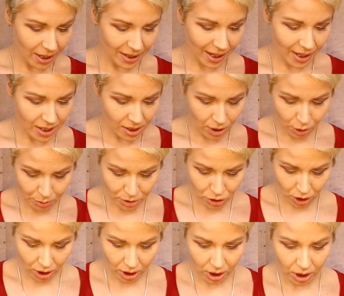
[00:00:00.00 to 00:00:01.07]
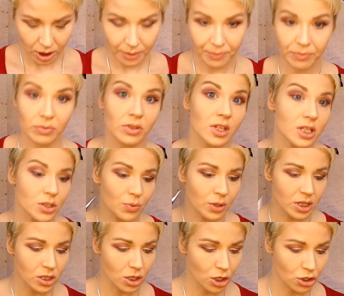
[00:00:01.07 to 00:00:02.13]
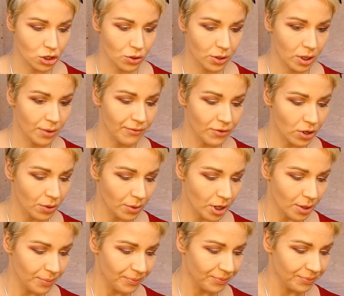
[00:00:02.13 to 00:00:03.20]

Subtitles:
That is a little bit darker. This one is not showing up very well.